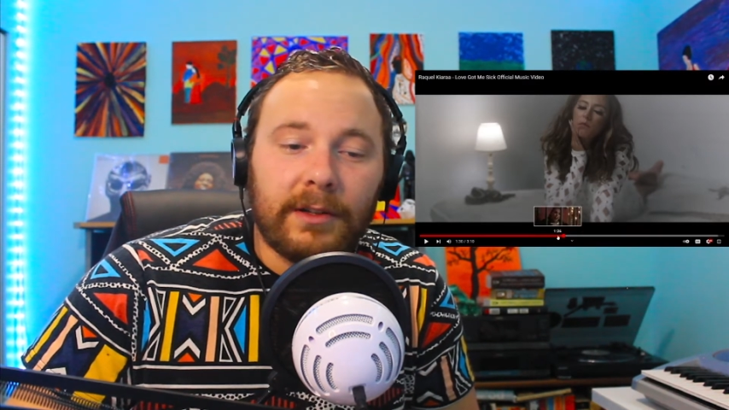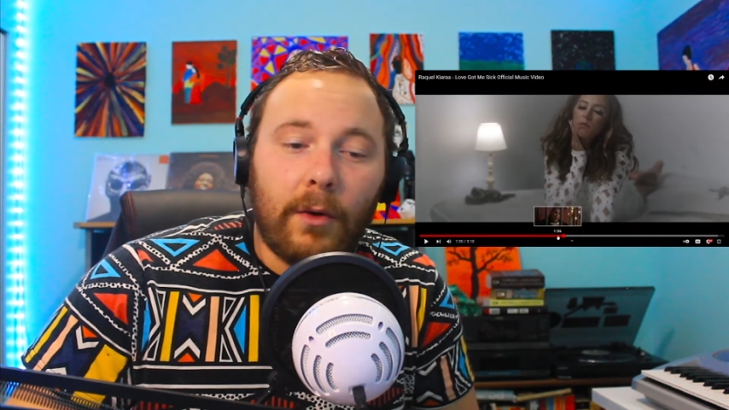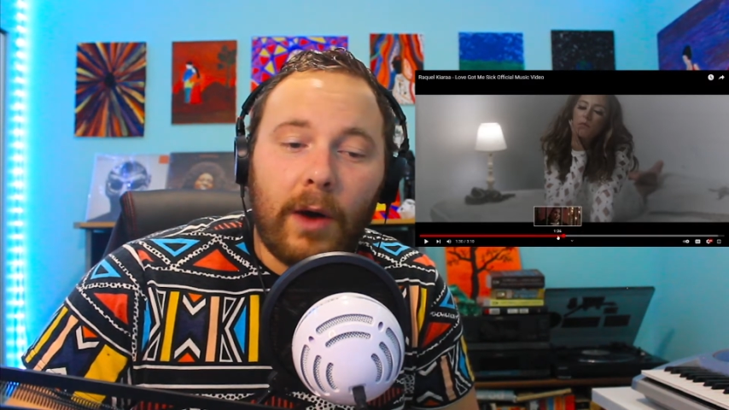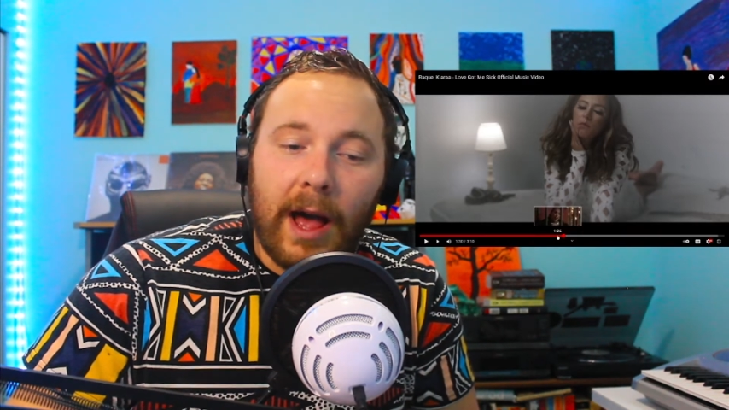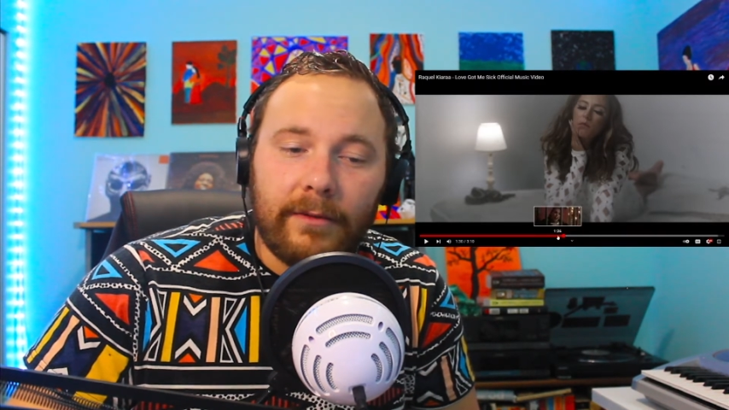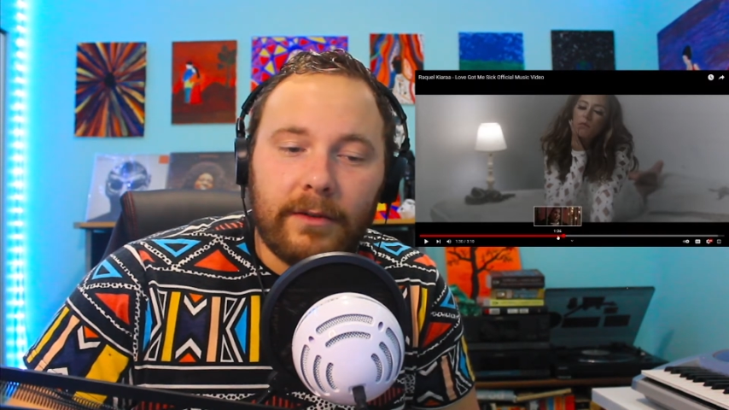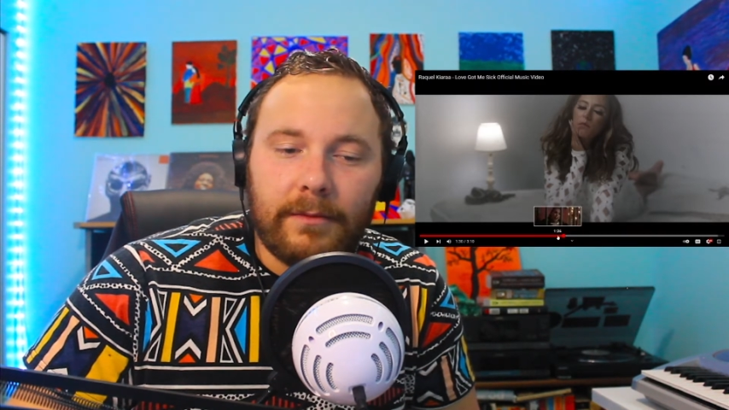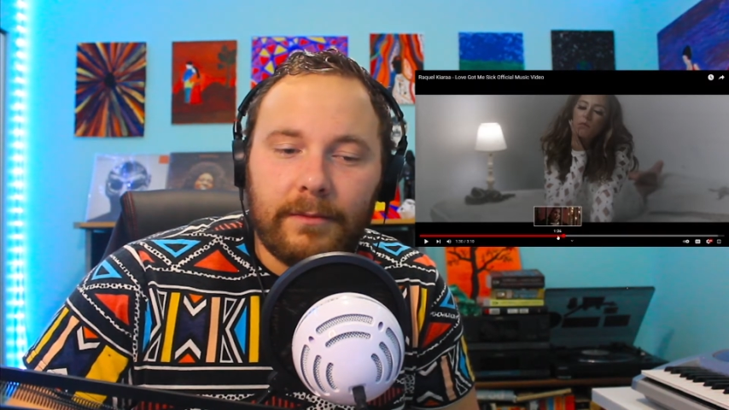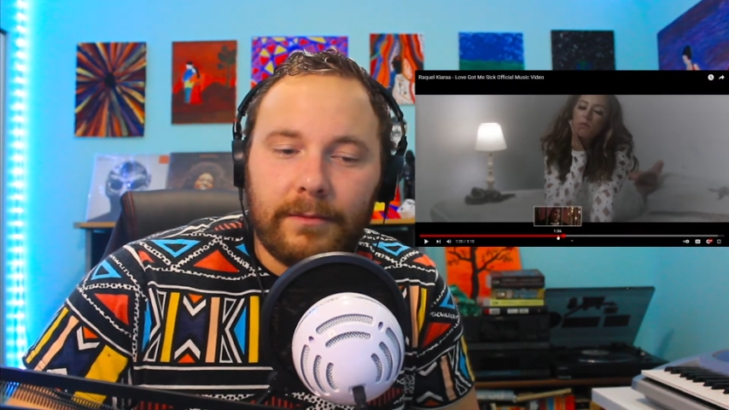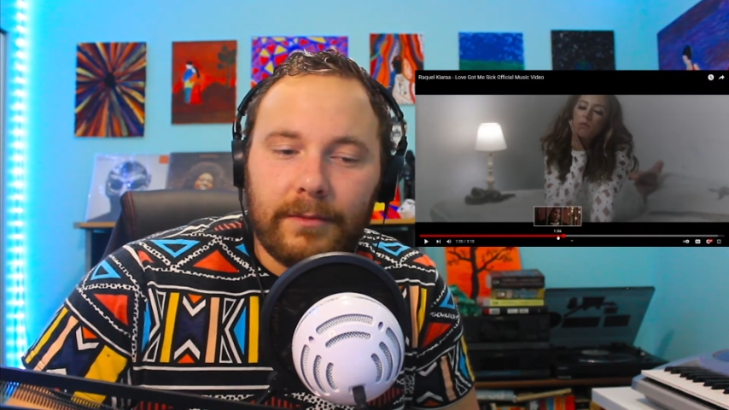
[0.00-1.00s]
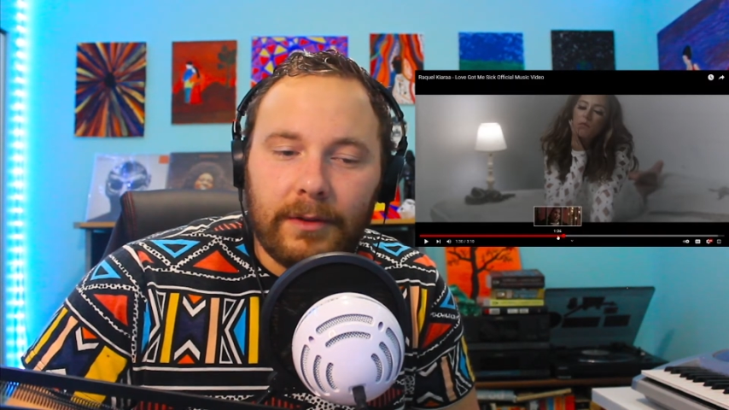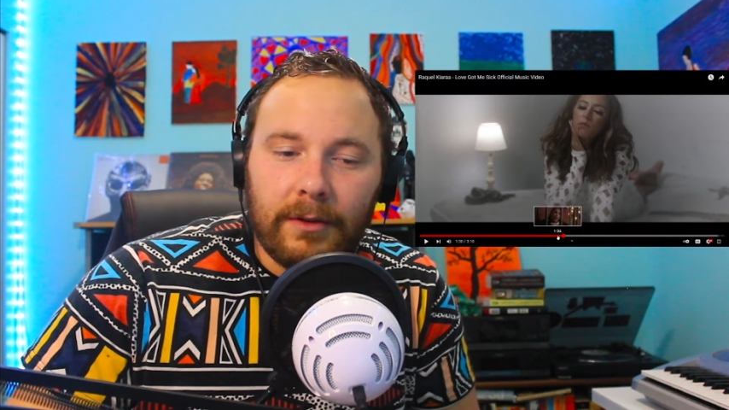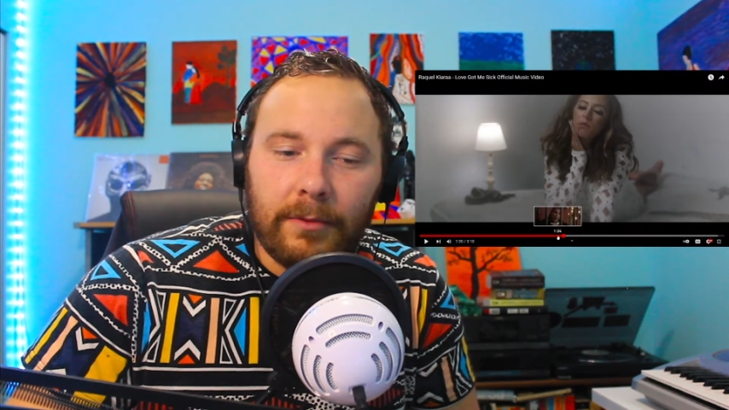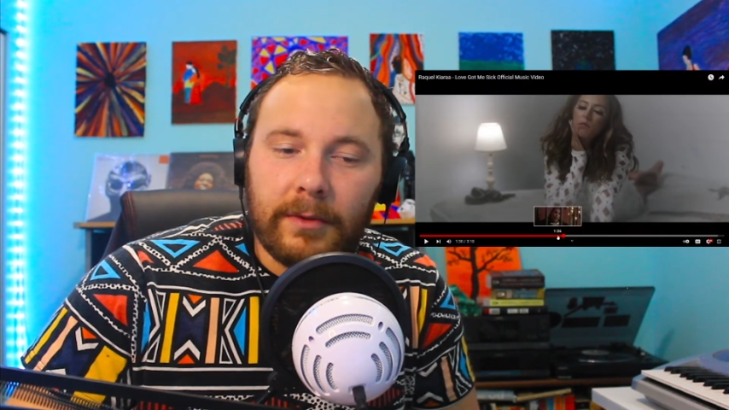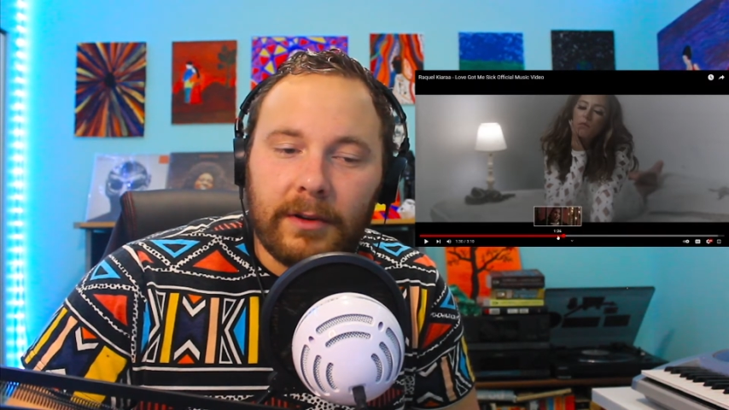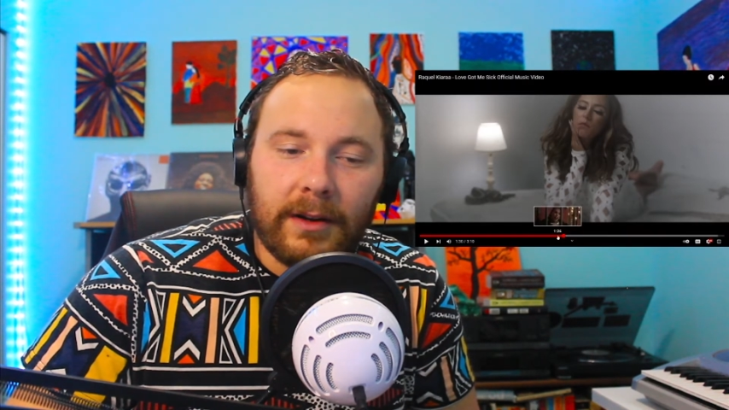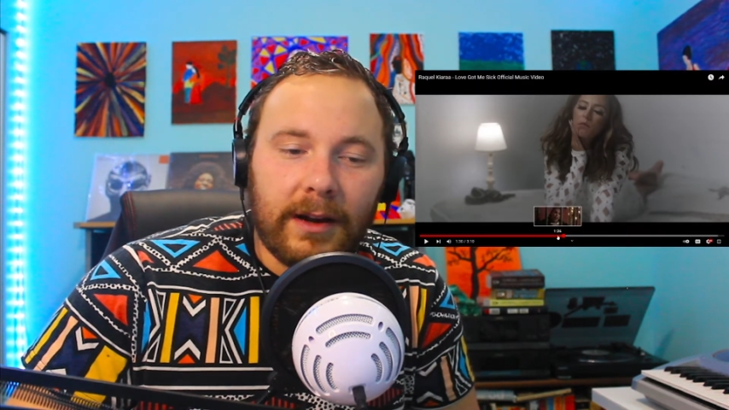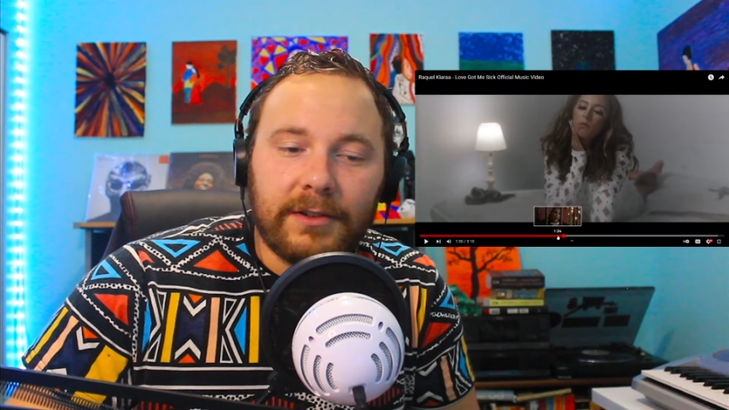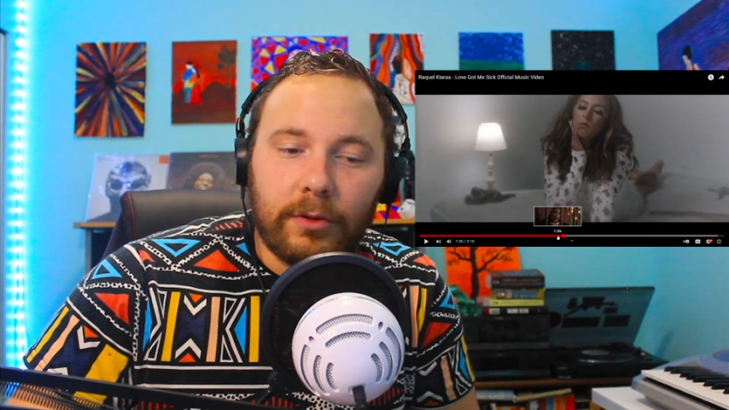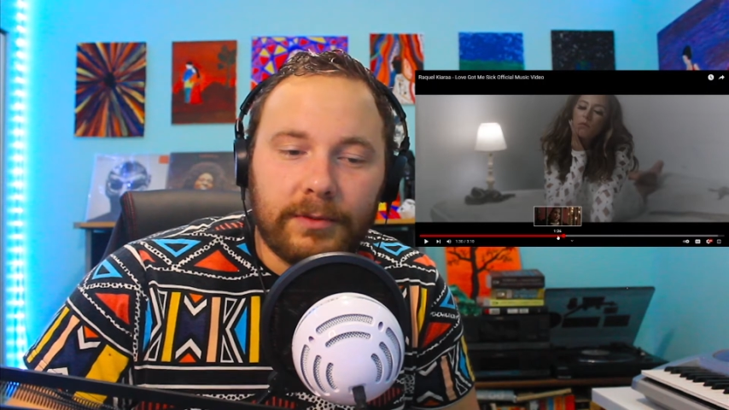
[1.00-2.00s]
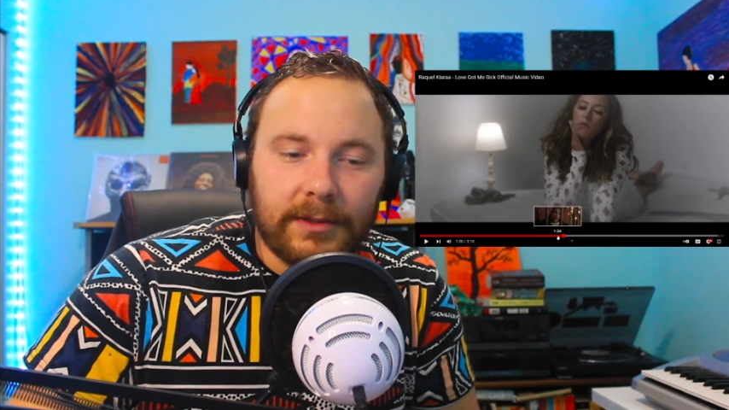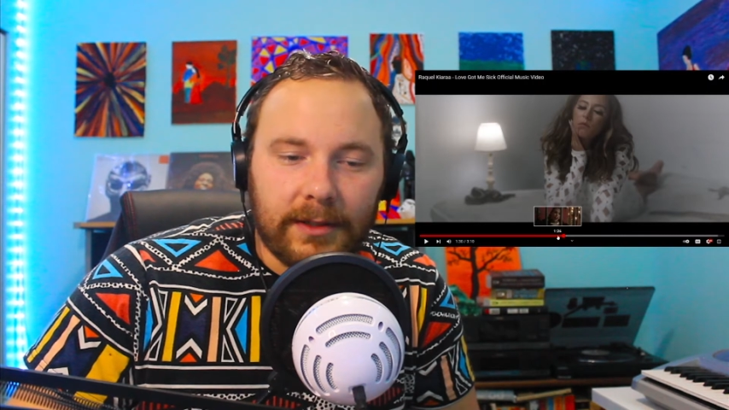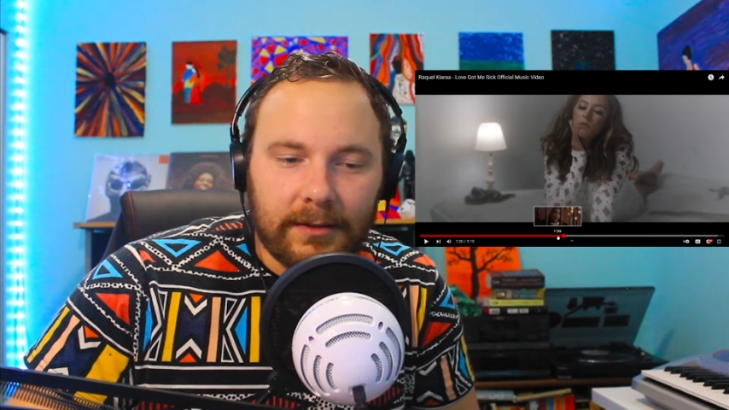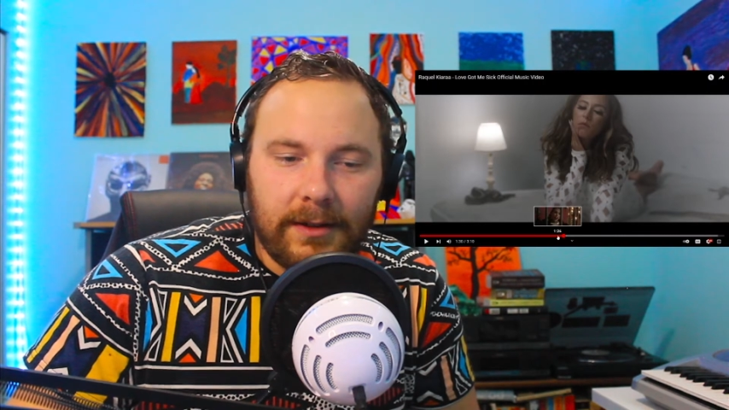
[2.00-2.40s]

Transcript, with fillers: you don't have it, you're probably gonna get dope sick.